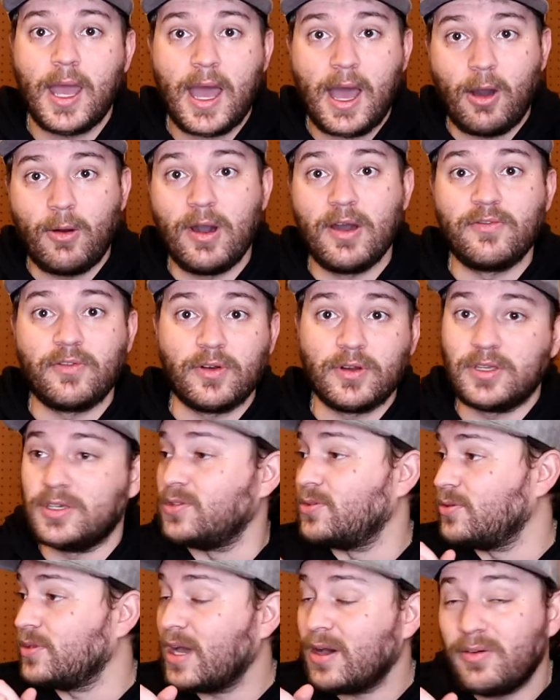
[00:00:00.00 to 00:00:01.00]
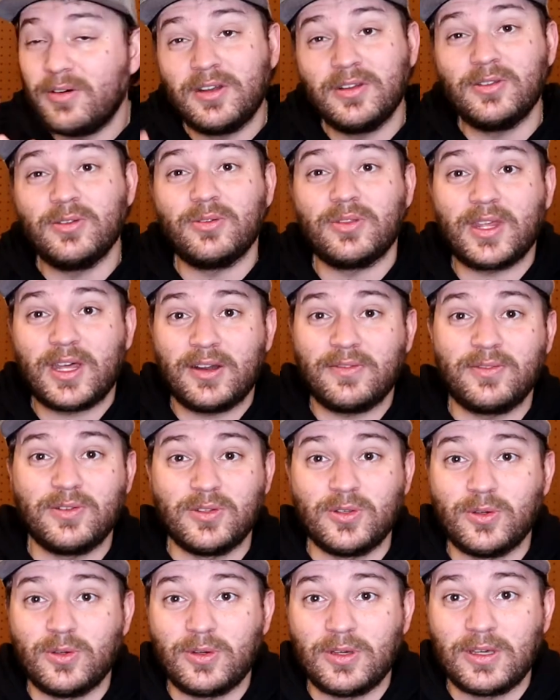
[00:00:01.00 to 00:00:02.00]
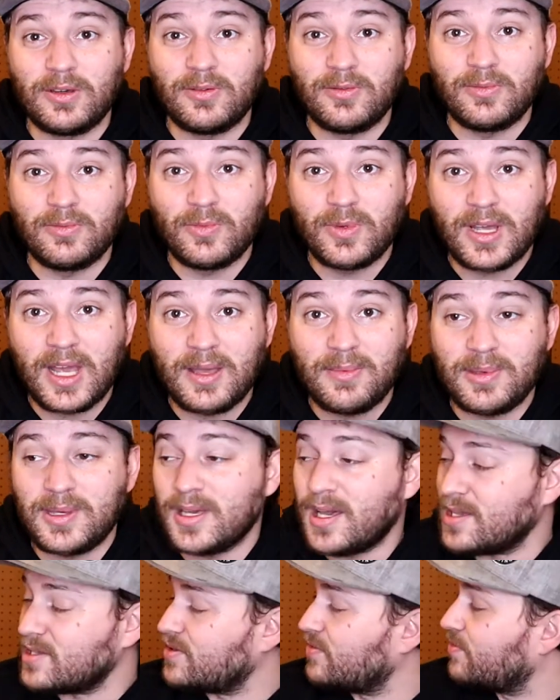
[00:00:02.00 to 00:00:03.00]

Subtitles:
However, you do not want to do that if you're doing ABS.